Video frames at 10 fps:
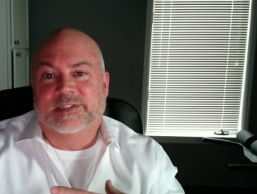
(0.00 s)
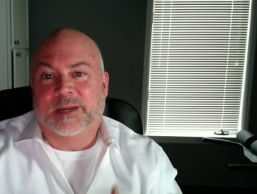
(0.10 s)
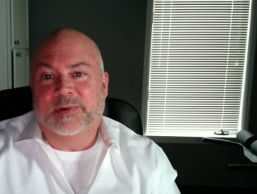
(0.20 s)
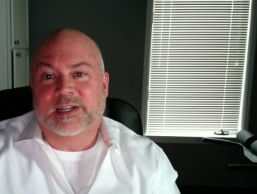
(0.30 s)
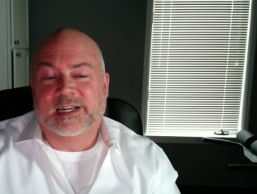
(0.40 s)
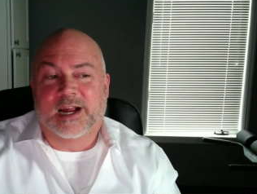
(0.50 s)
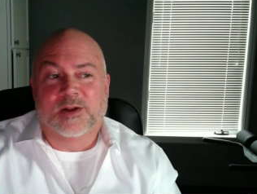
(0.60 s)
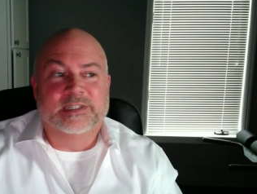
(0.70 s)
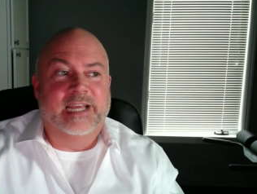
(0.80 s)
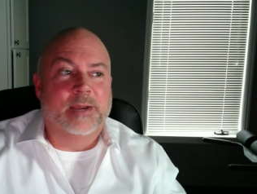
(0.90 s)
typically not
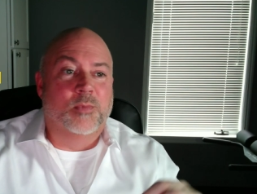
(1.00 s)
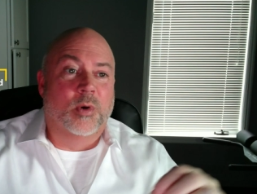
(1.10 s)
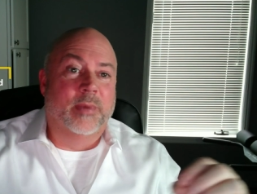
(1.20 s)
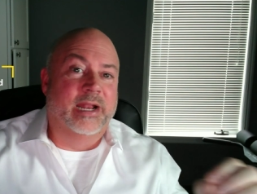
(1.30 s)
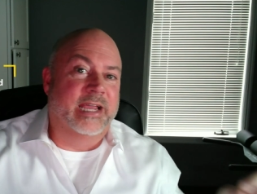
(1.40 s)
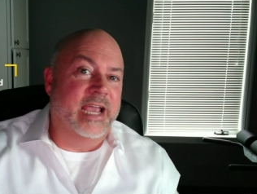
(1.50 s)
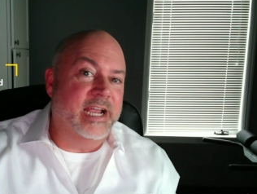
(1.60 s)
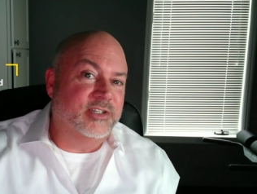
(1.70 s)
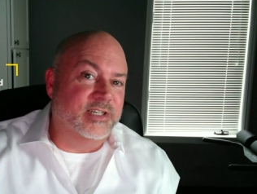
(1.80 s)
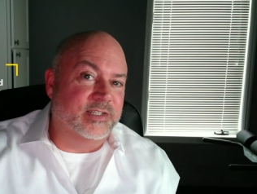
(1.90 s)
only take more
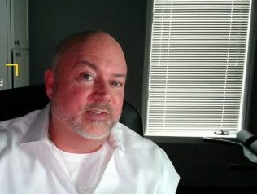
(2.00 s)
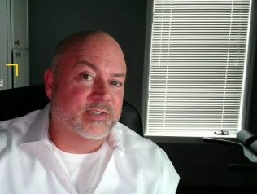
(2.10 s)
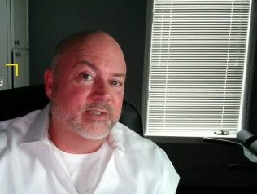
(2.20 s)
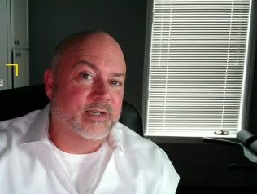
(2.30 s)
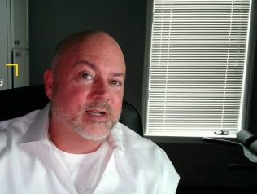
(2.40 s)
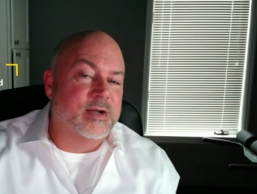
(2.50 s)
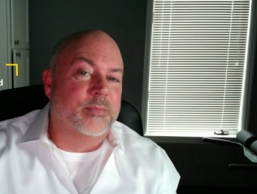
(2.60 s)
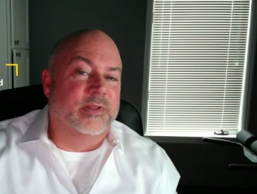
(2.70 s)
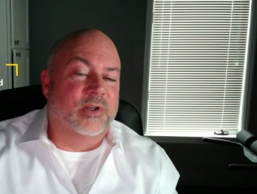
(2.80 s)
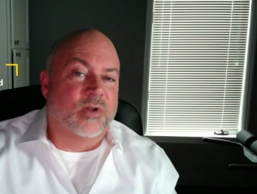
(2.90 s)
medications,
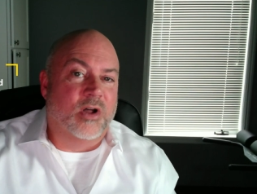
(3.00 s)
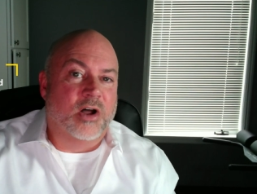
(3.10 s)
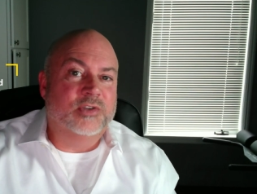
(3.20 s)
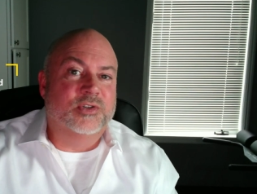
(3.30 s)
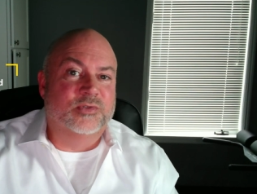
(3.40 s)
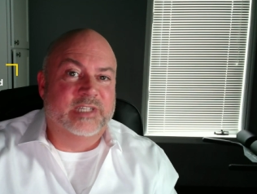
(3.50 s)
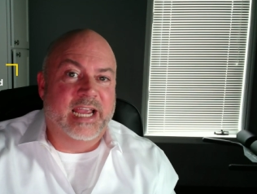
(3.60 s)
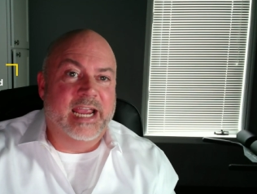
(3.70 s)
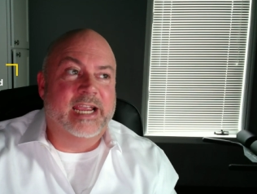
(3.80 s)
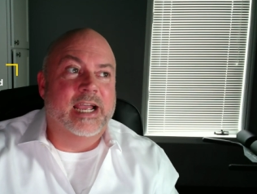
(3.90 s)
but they'll also
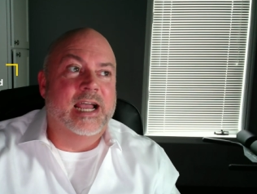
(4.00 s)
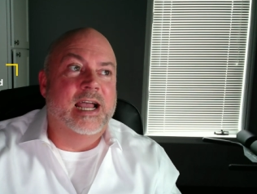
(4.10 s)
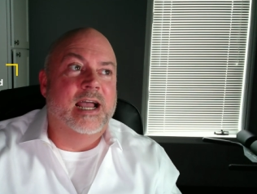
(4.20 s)
take